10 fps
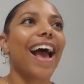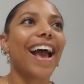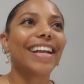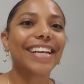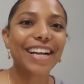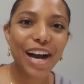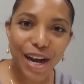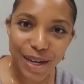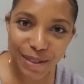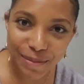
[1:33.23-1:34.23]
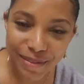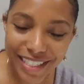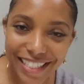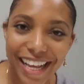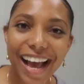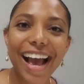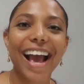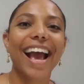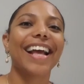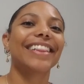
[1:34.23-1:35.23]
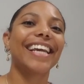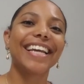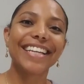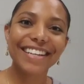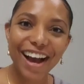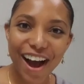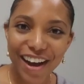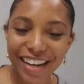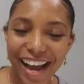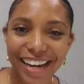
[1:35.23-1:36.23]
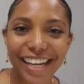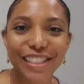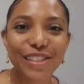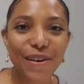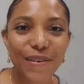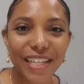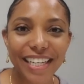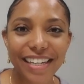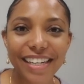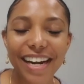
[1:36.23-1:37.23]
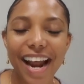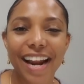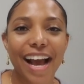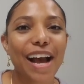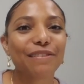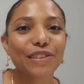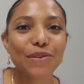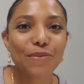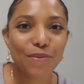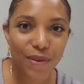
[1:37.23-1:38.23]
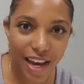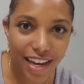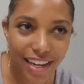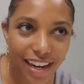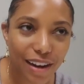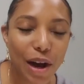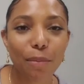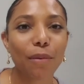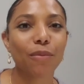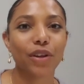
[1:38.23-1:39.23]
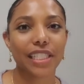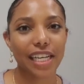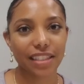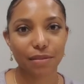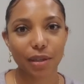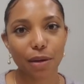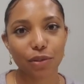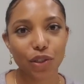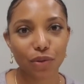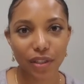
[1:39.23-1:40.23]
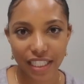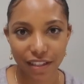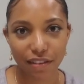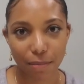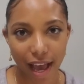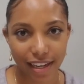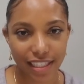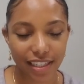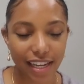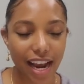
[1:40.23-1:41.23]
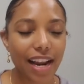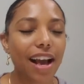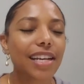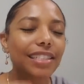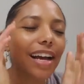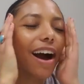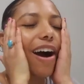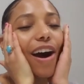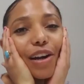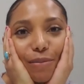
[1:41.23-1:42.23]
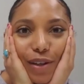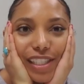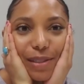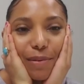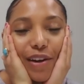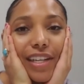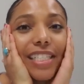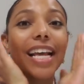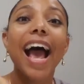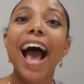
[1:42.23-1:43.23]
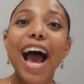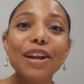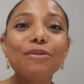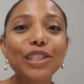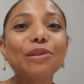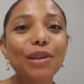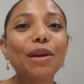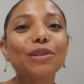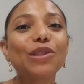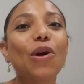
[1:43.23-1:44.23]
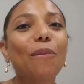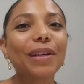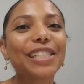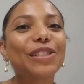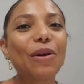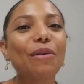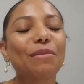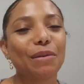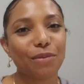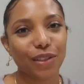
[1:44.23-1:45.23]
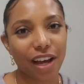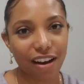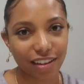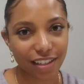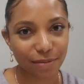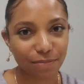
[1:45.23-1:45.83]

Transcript: and it comes and they knock and I don't hear it and I have to wait a couple more days to be able to receive the package again. It's a horrible experience and I want to be able to open the door when people knock.